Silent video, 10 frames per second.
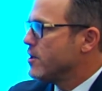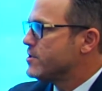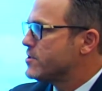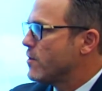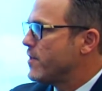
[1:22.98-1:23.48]

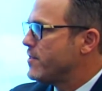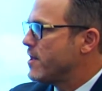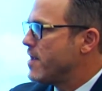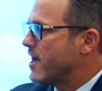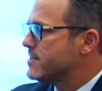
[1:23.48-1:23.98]
So then
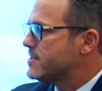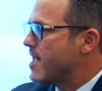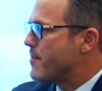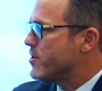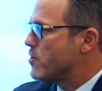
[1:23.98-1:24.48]
the next
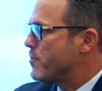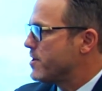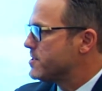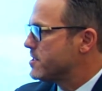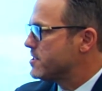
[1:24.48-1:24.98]
step in your
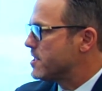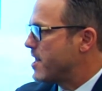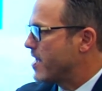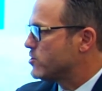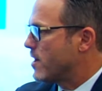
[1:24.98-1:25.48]
business, the
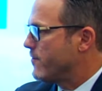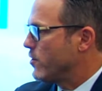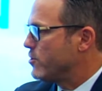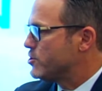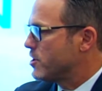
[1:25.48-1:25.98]
natural
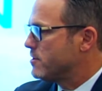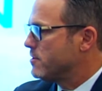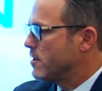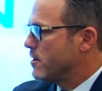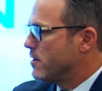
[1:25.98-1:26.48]

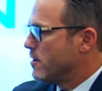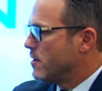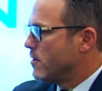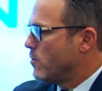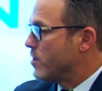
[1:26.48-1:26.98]
evolution,
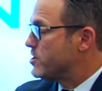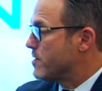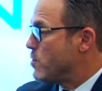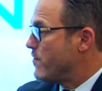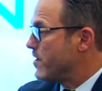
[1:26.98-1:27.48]
was
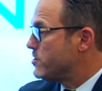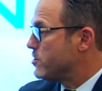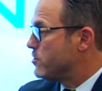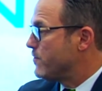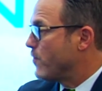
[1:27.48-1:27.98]
to move
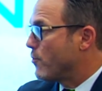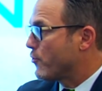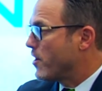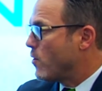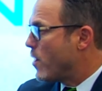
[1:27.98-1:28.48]
into full print.